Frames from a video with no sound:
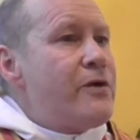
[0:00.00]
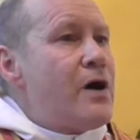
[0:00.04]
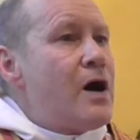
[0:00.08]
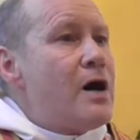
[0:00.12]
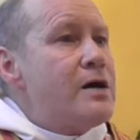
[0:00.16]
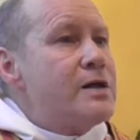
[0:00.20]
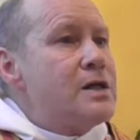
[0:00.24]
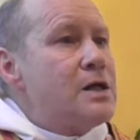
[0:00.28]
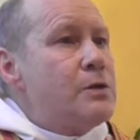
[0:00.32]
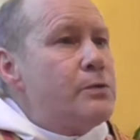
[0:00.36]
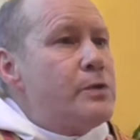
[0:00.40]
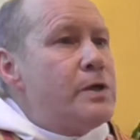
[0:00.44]

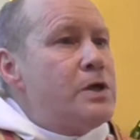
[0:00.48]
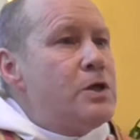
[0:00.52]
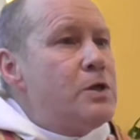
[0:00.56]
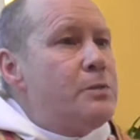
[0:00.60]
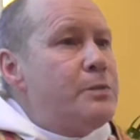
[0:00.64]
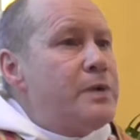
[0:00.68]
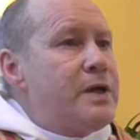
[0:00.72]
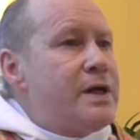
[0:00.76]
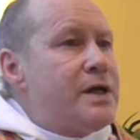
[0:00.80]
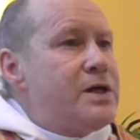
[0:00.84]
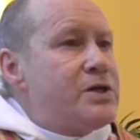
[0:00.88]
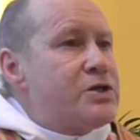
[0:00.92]
Father, will
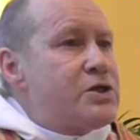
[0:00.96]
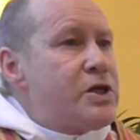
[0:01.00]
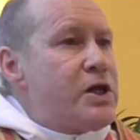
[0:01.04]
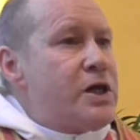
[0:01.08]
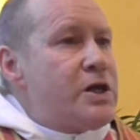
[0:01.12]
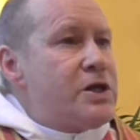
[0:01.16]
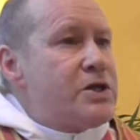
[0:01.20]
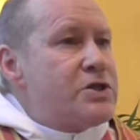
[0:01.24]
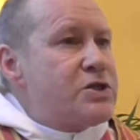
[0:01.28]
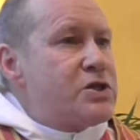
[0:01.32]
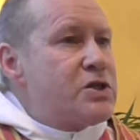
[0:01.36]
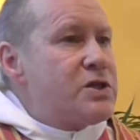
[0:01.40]
you be in
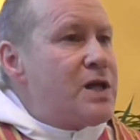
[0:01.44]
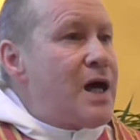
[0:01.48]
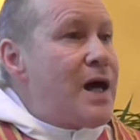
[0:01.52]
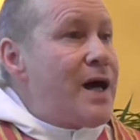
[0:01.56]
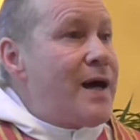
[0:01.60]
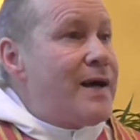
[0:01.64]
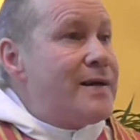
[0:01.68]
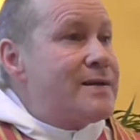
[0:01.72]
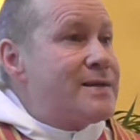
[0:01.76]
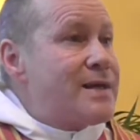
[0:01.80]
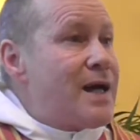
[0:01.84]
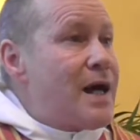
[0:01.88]
church
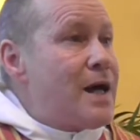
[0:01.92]
tonight?